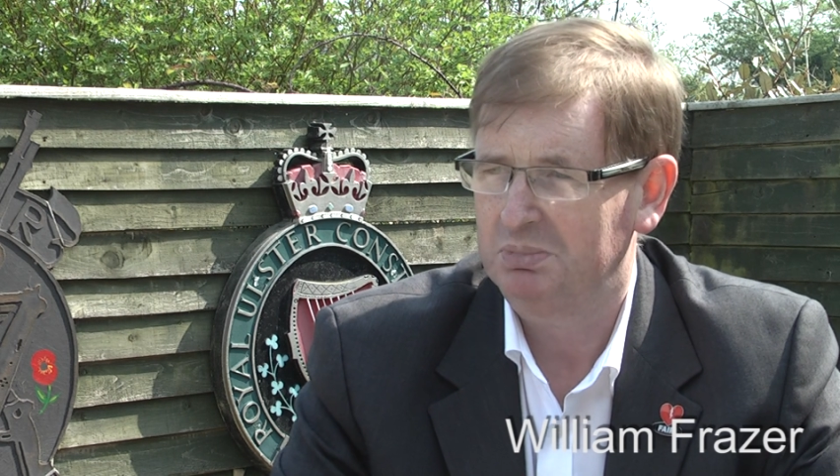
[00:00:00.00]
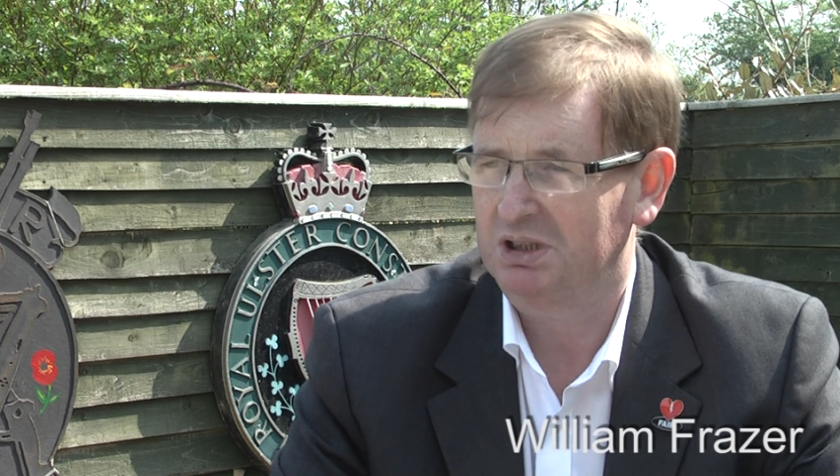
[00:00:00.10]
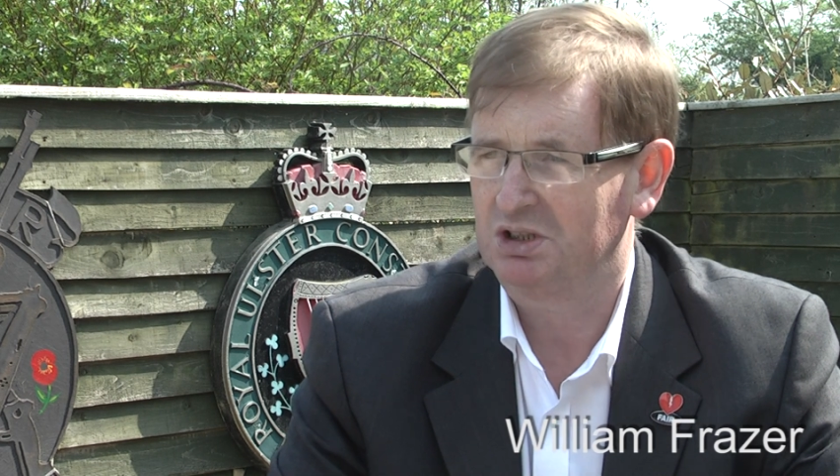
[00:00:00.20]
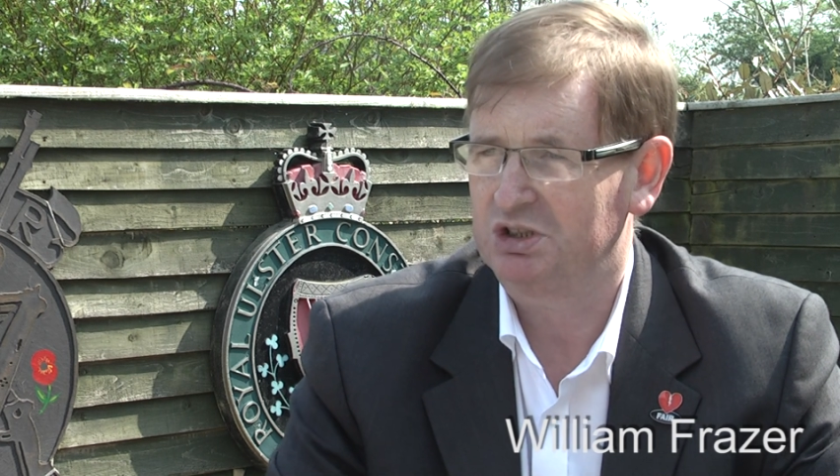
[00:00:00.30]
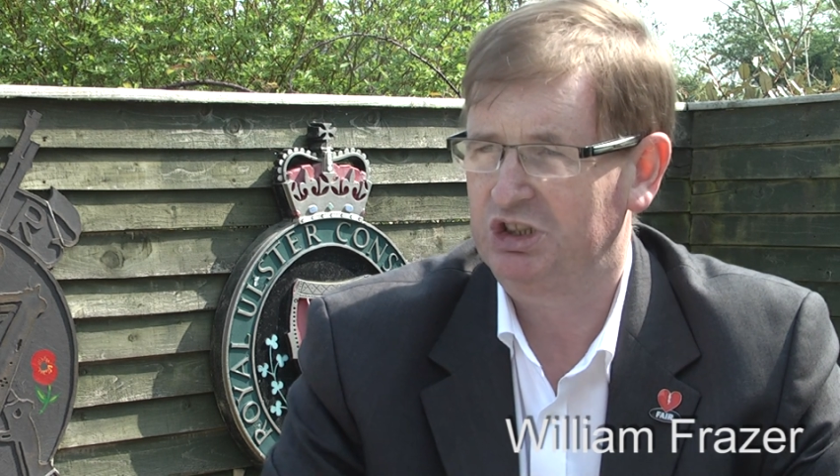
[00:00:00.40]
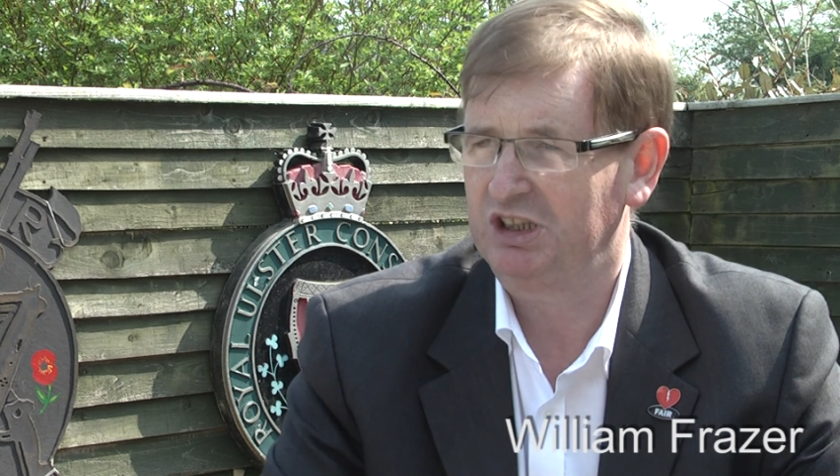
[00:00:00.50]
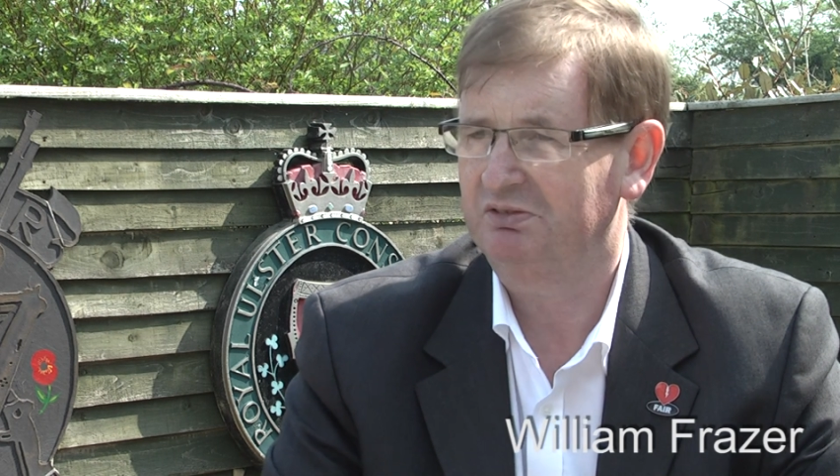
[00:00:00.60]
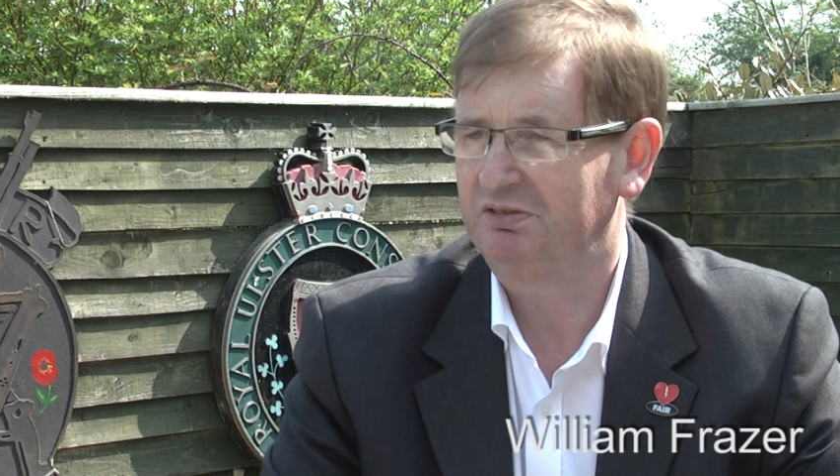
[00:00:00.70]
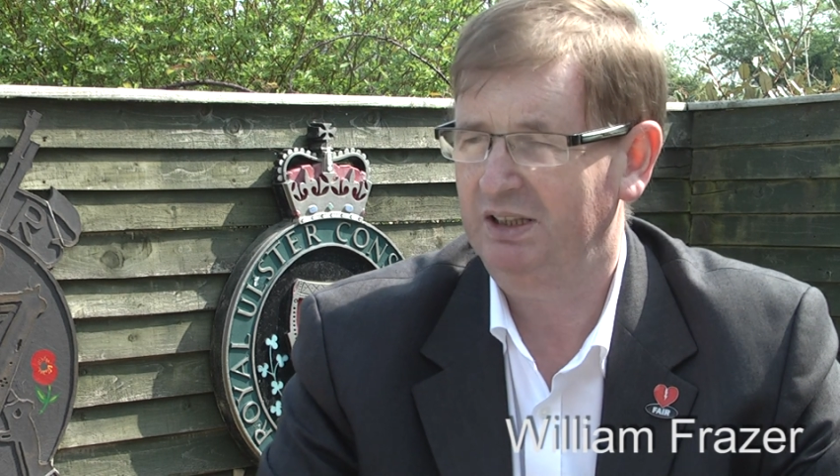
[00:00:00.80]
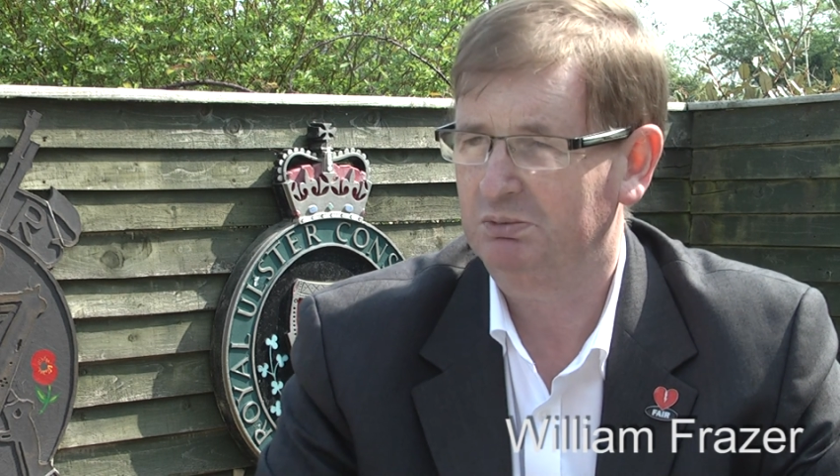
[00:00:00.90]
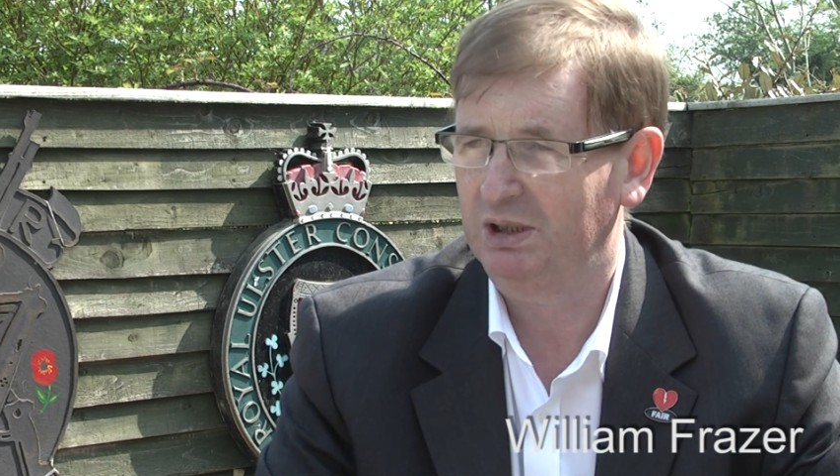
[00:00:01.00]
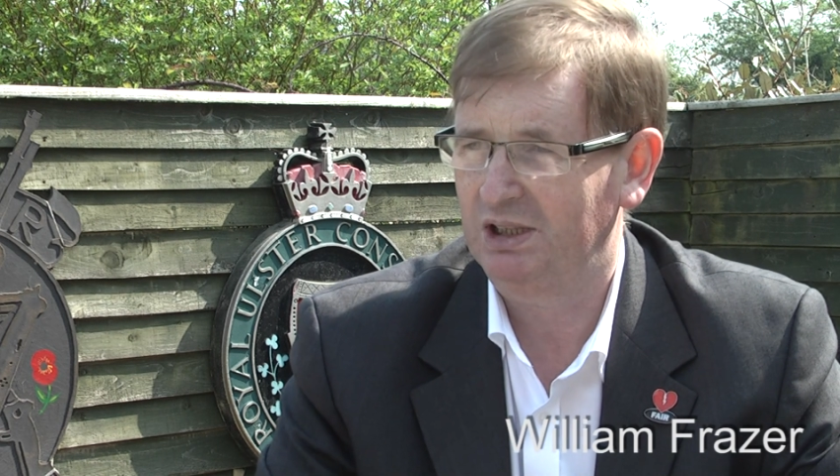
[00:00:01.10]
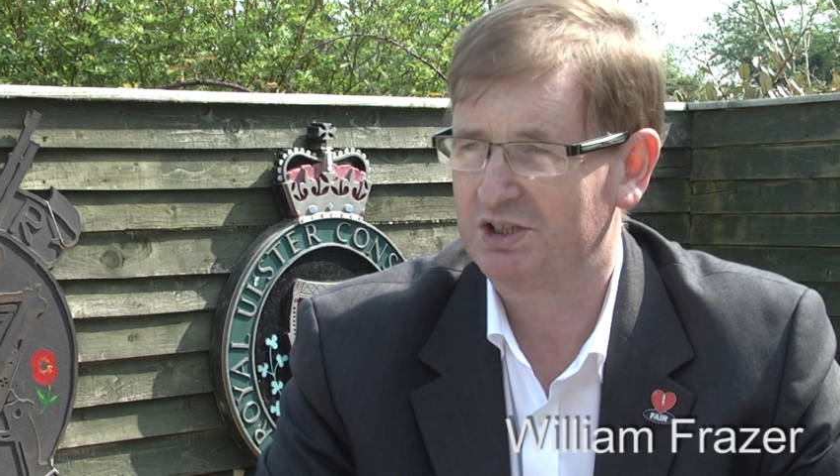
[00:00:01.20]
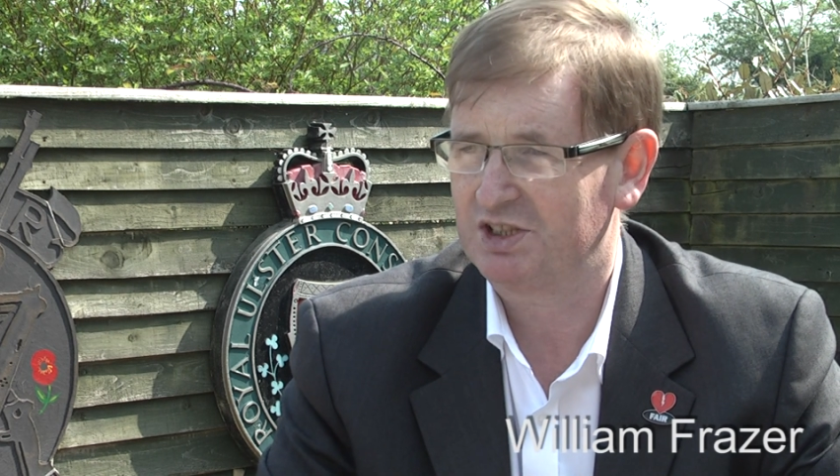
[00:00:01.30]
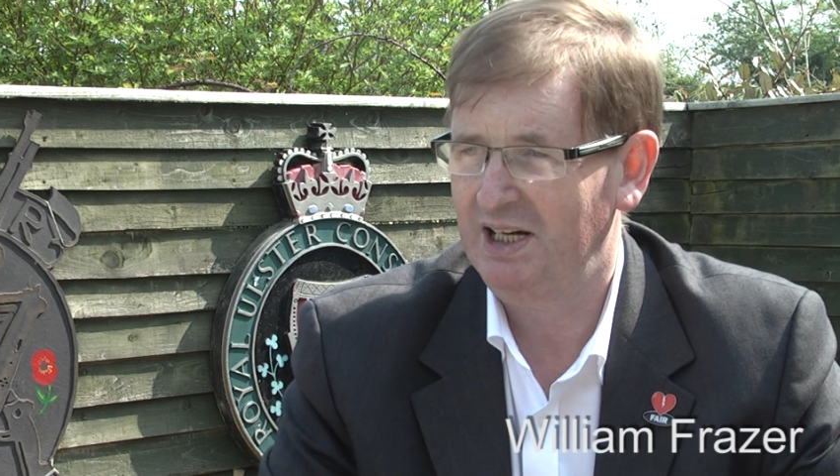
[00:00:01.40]
because Sinn Féin will
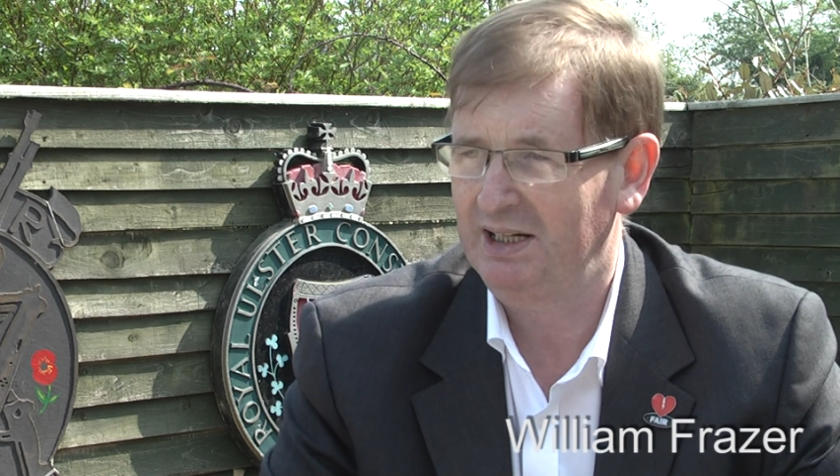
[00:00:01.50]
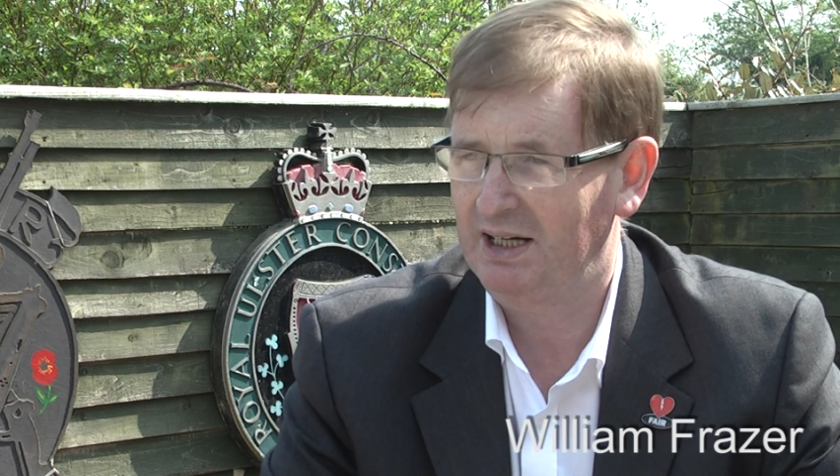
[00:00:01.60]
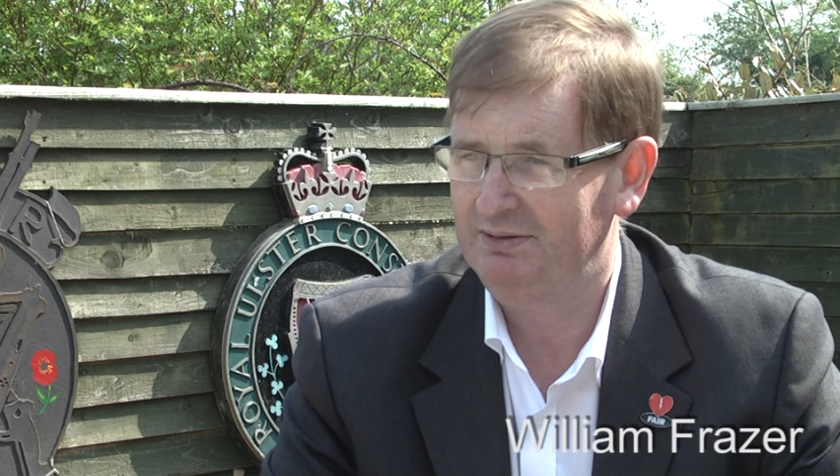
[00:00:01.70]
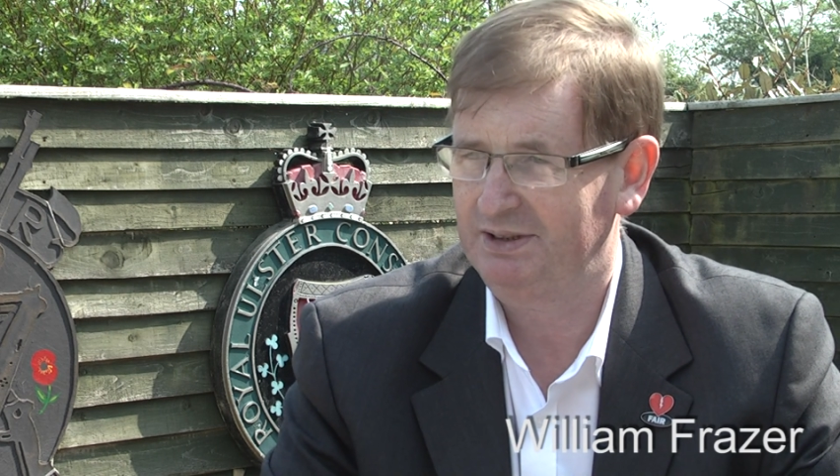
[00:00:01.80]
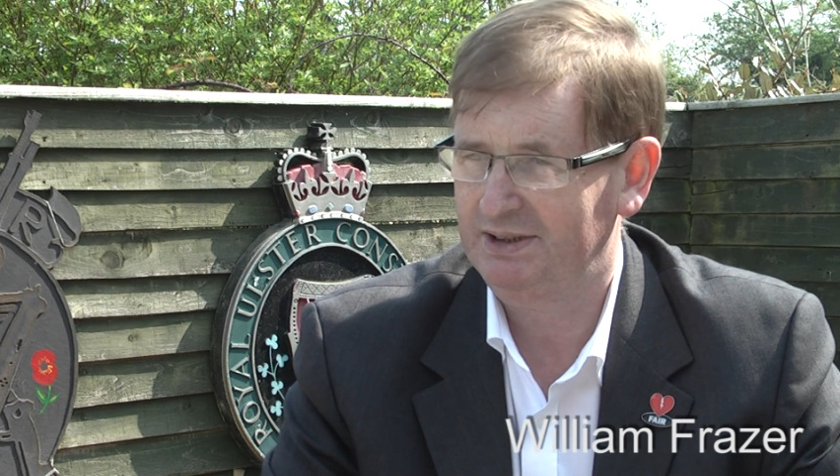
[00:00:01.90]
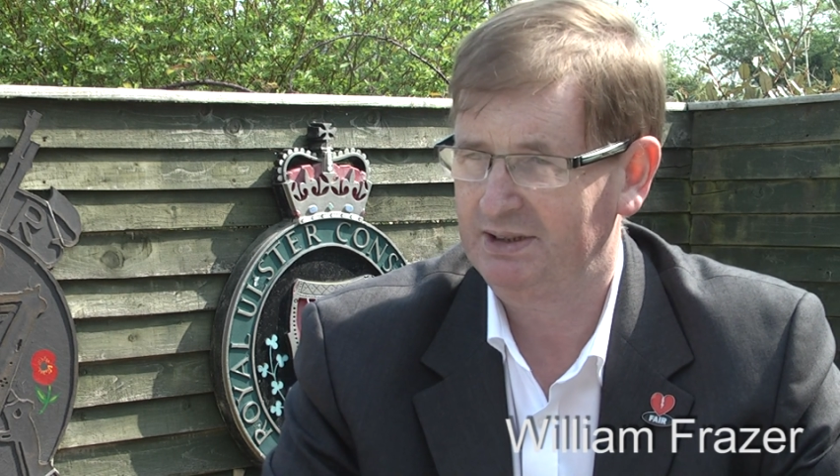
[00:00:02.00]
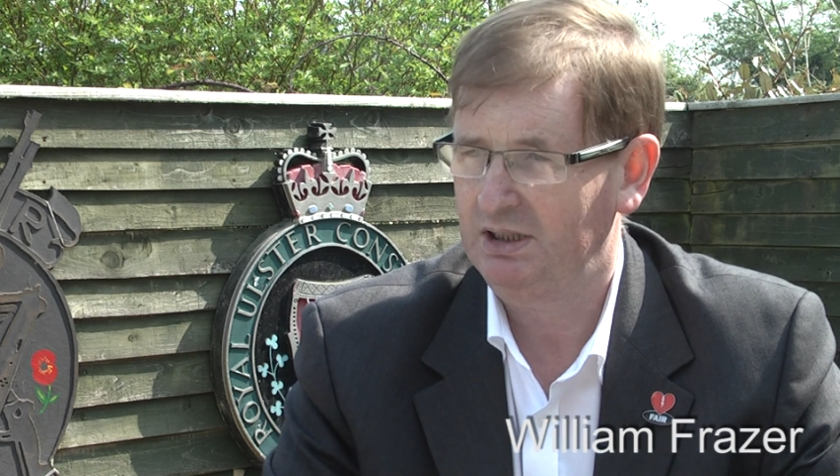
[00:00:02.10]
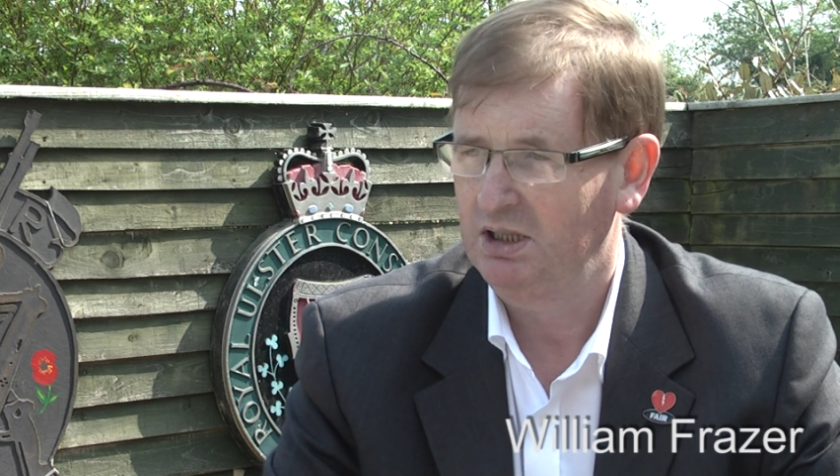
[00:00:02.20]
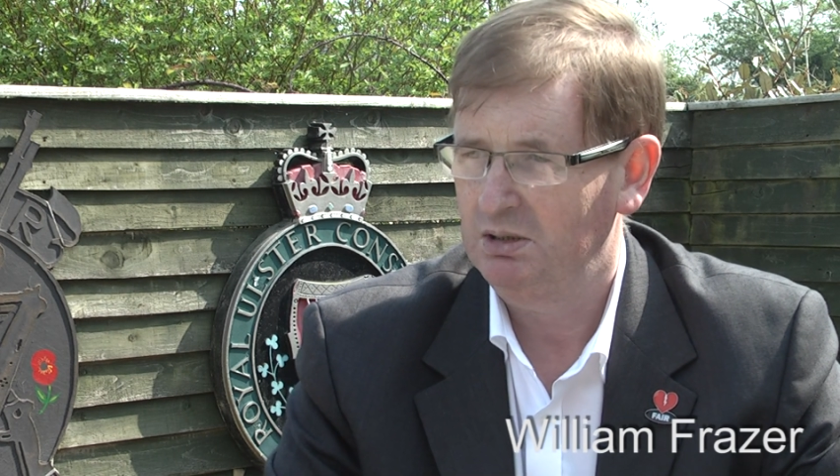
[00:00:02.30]
not sign off on it.